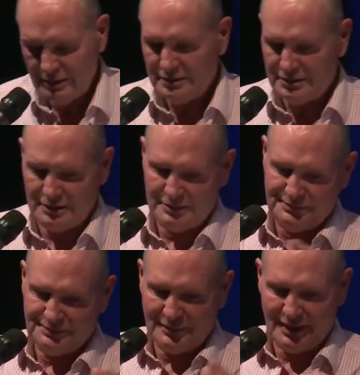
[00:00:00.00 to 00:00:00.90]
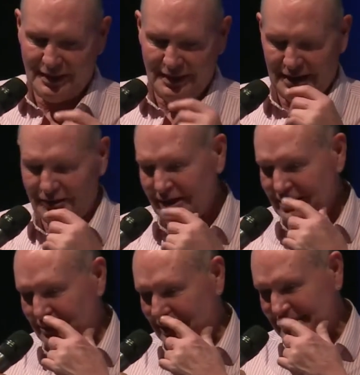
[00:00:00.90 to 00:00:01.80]
So I
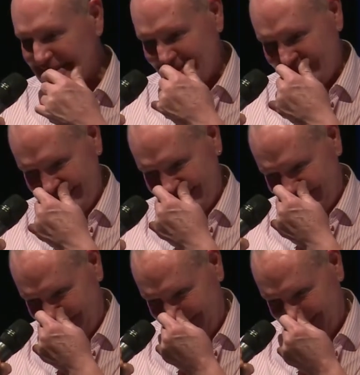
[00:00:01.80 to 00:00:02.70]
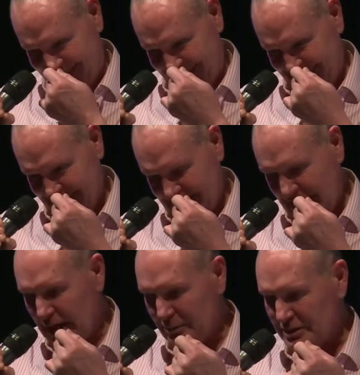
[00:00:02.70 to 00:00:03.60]
rang the police and I went,
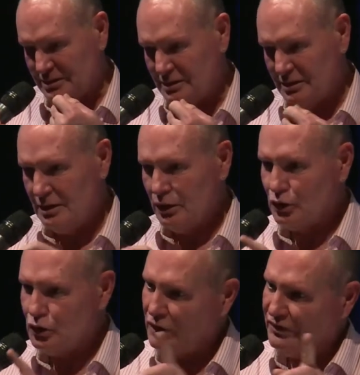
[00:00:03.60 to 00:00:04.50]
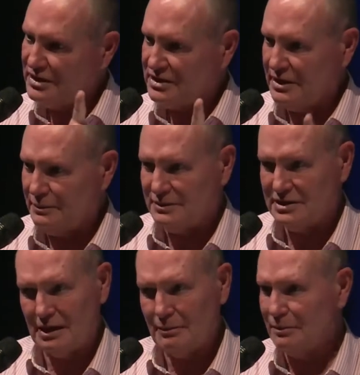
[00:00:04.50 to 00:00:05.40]
help us. Go over and see him.
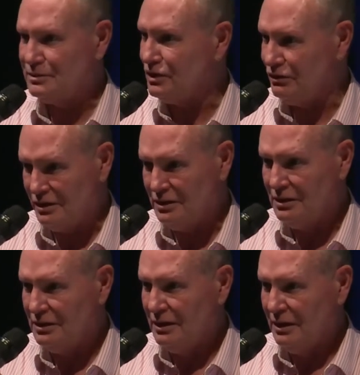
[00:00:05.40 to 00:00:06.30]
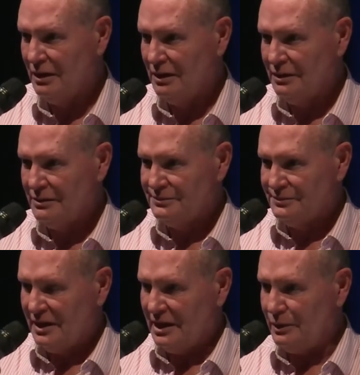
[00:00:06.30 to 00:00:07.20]
Tell him I'm sorry.
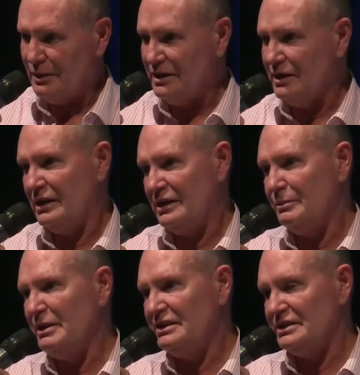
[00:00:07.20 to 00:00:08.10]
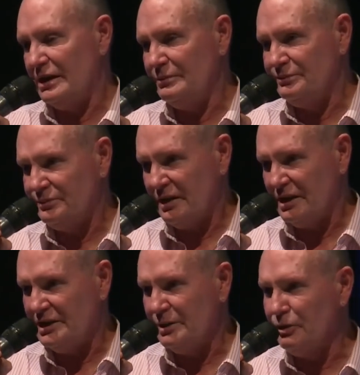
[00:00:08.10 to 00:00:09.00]
He went, in the meantime,
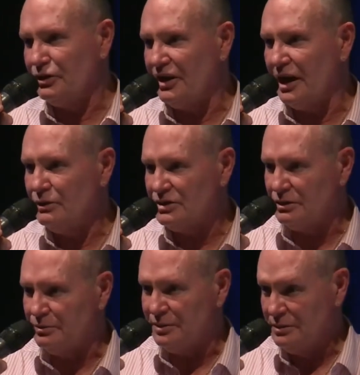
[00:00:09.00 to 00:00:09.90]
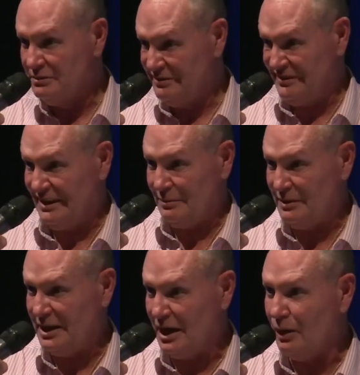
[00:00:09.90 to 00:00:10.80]
can you board the house up? Fuck
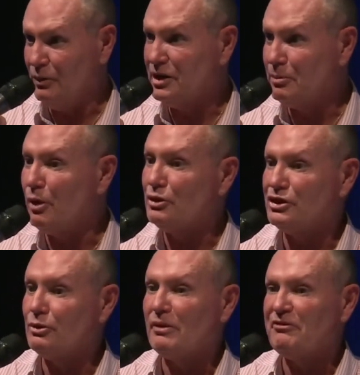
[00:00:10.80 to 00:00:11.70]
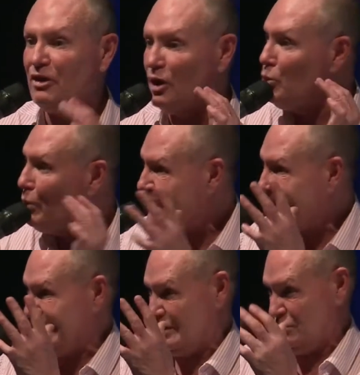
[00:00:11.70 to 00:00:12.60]
me, I would have boarded up a fucking
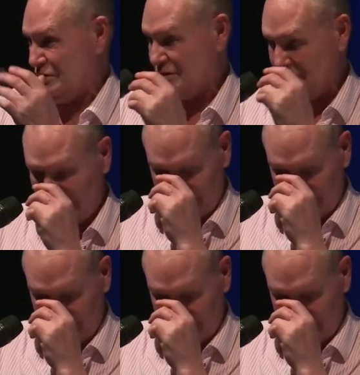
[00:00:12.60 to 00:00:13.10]
Wendy house.